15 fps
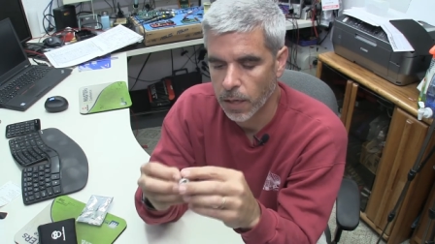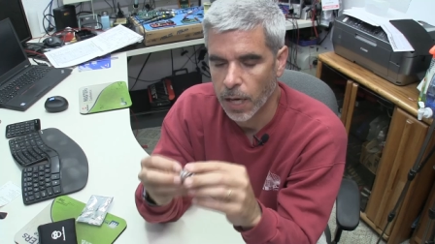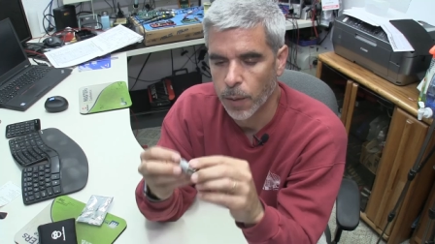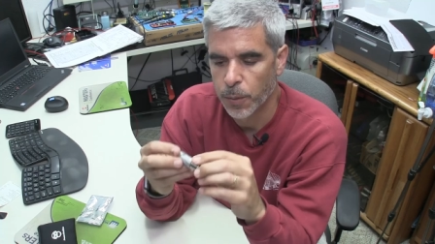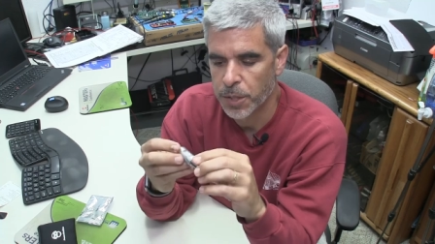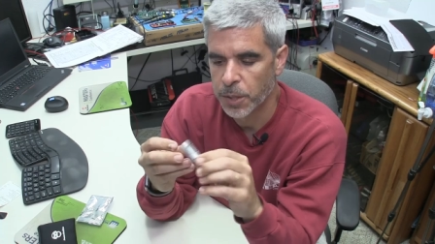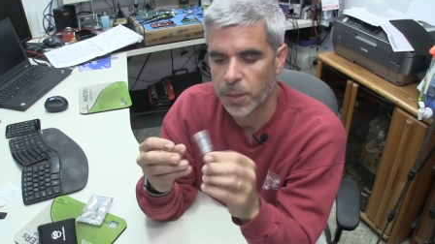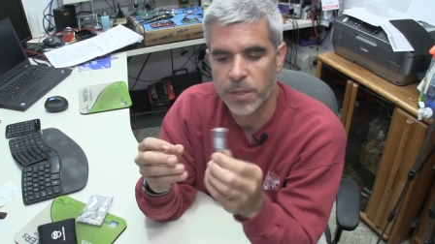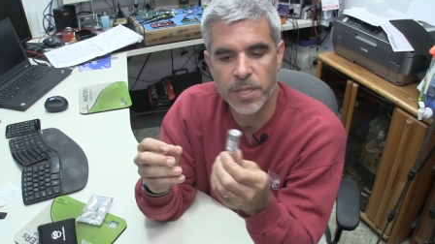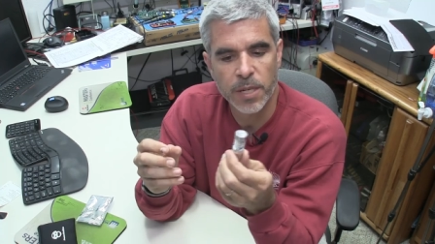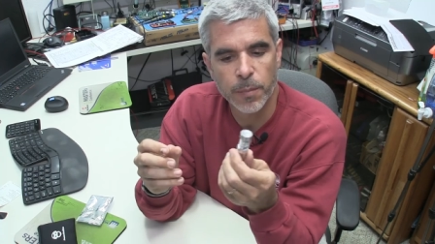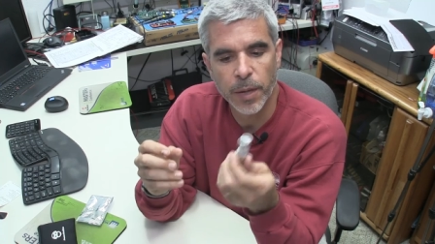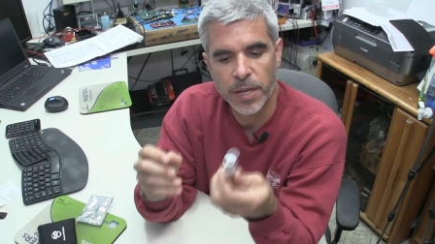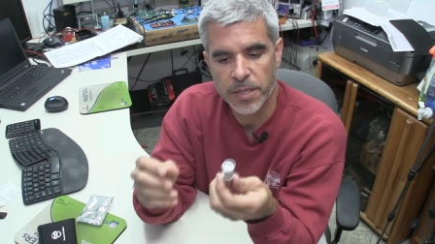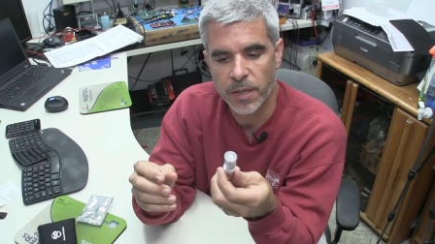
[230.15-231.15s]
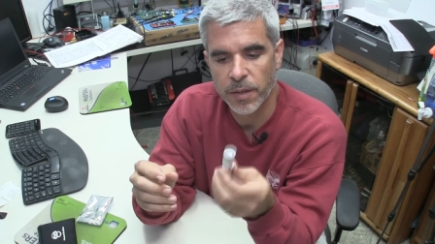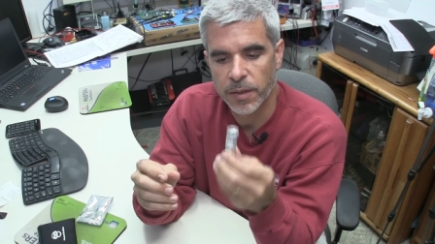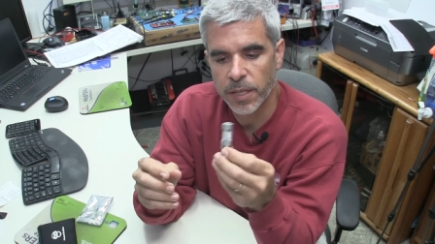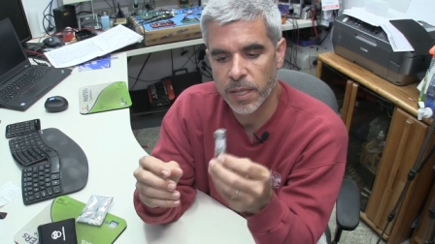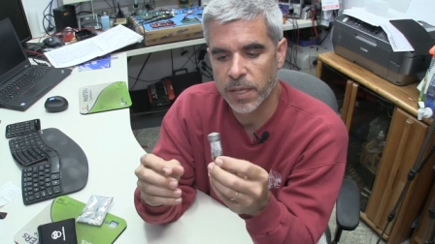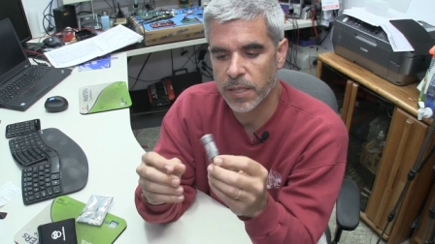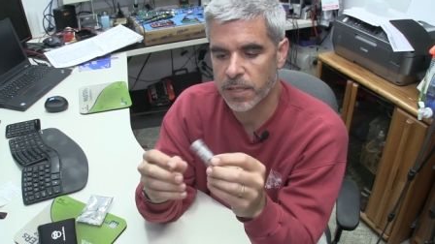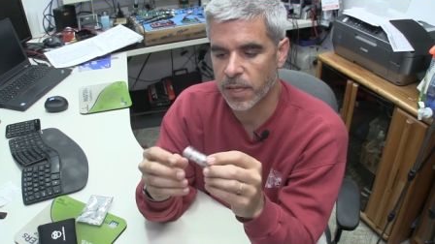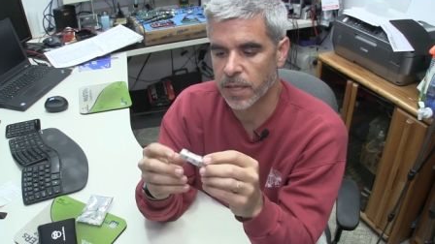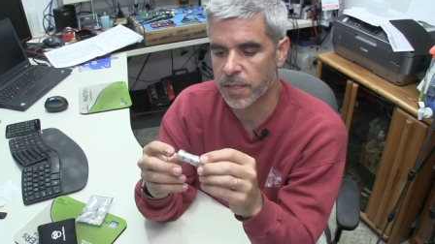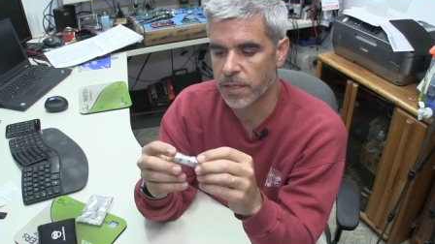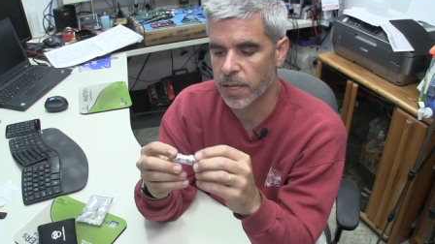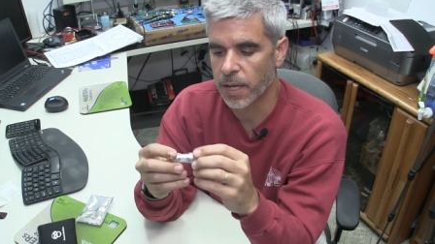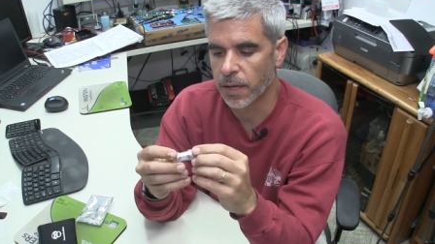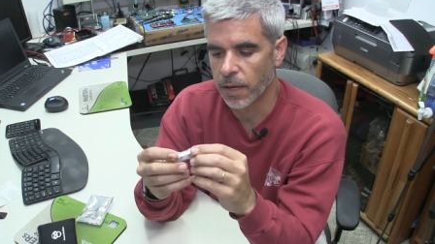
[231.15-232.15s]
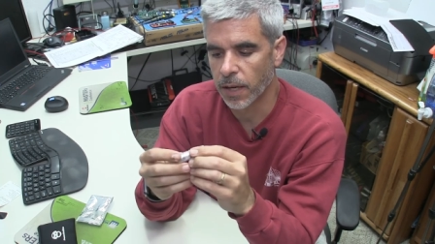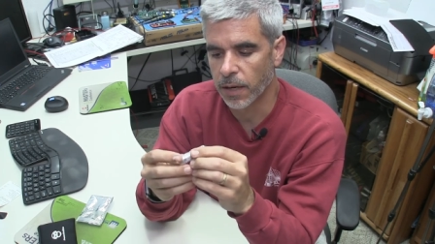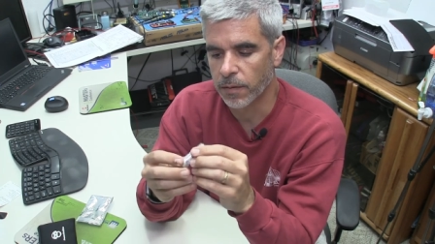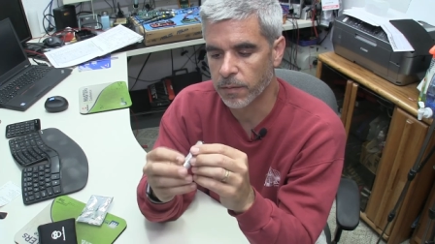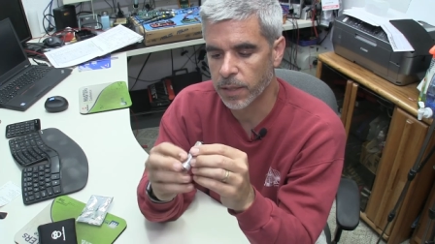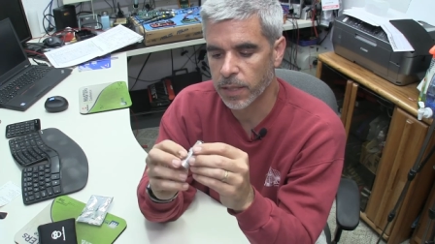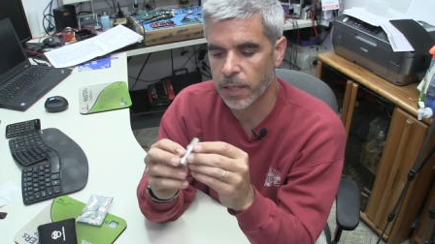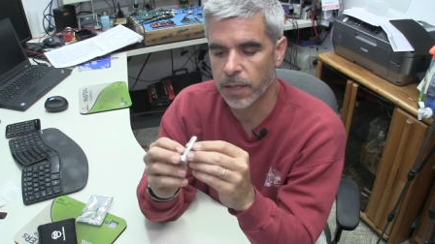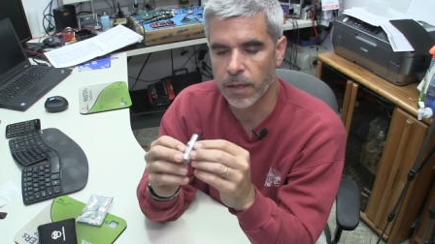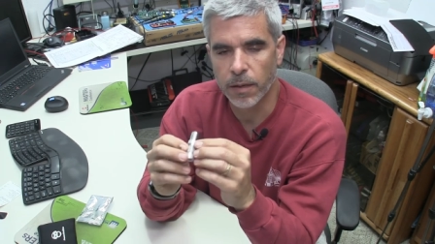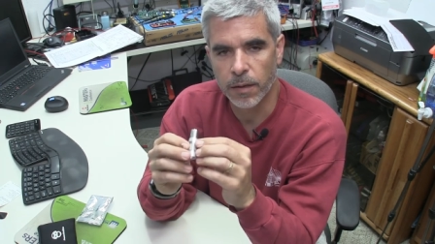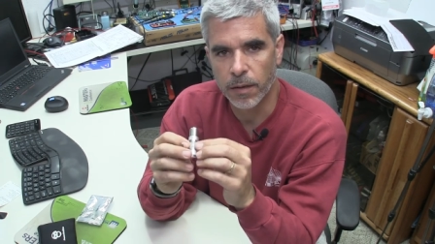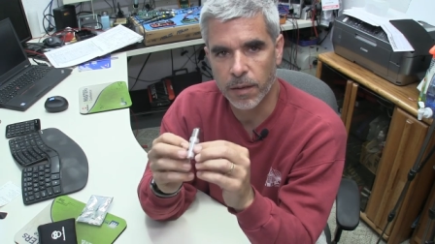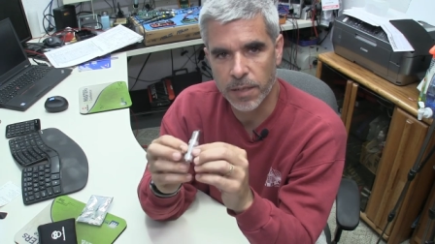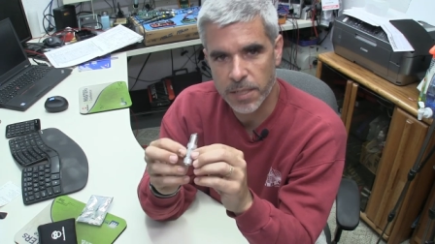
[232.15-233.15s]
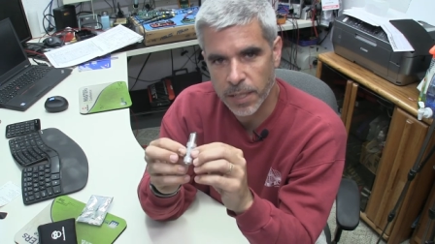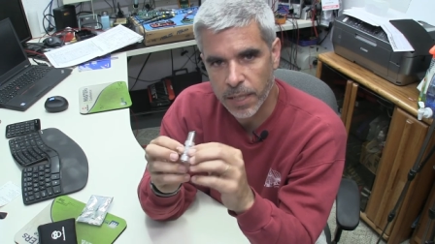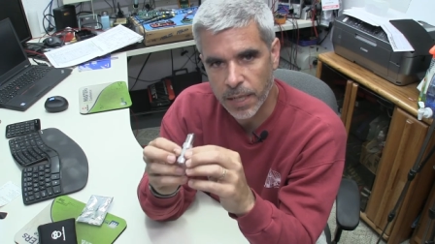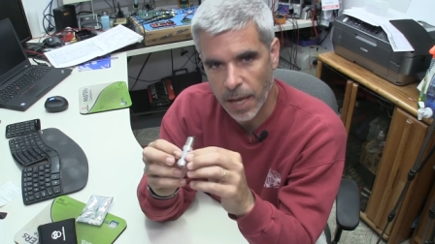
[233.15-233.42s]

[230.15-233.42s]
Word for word: And what you can see based on these is that it really honestly